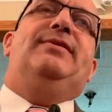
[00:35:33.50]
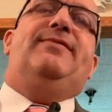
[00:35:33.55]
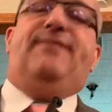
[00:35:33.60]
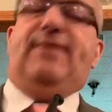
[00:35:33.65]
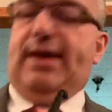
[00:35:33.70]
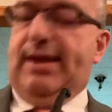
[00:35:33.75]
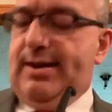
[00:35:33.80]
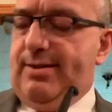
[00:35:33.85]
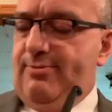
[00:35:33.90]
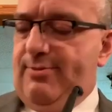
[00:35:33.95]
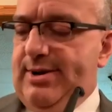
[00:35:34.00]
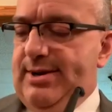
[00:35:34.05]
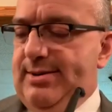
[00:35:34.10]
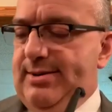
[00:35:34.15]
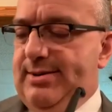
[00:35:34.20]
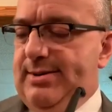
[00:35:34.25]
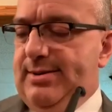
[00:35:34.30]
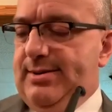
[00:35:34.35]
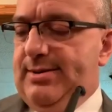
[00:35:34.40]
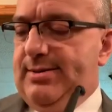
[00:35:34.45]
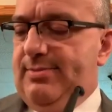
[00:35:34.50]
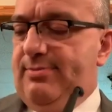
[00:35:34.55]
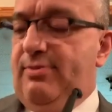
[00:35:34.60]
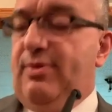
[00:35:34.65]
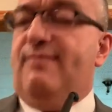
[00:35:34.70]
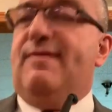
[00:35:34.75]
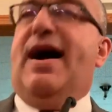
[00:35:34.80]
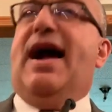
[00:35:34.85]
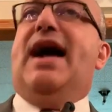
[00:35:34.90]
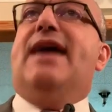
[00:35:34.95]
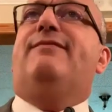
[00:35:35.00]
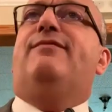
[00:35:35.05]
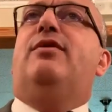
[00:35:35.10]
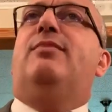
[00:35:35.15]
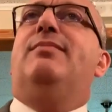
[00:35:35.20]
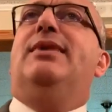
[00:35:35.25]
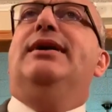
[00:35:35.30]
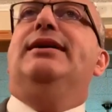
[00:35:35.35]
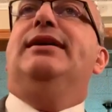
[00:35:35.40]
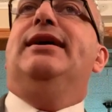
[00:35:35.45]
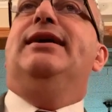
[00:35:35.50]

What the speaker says: This fella went to revival